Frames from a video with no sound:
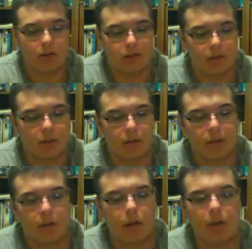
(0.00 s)
So,
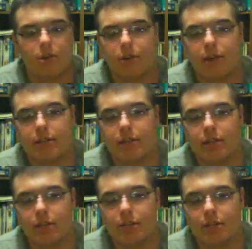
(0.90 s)
also has the
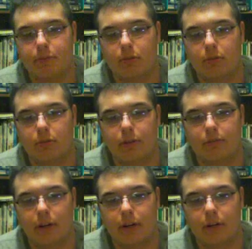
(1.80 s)
adjustable rate of
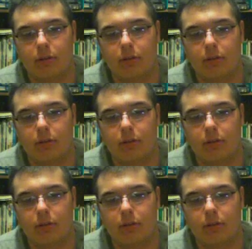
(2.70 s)
fire.